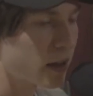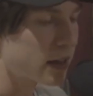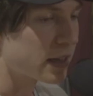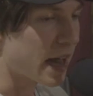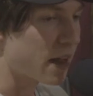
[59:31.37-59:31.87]

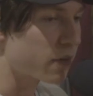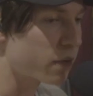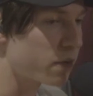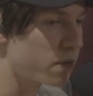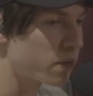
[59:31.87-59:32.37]
yeah,
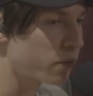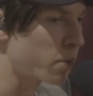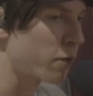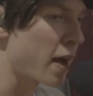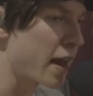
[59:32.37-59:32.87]
from
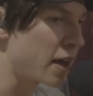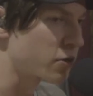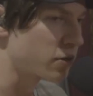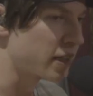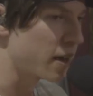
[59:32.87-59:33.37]
a
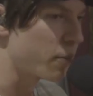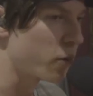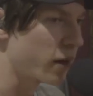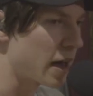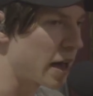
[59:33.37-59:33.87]
financial
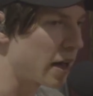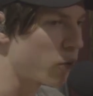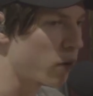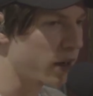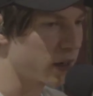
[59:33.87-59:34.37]
standpoint, I
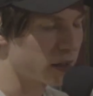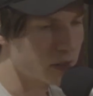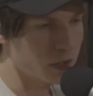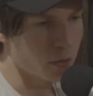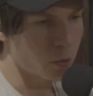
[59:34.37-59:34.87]
want to,
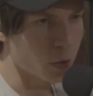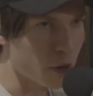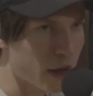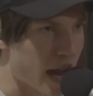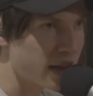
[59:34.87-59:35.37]
you know,
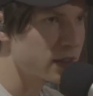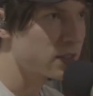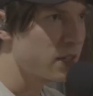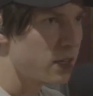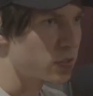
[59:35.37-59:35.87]
grow that
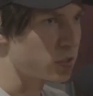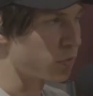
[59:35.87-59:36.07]
to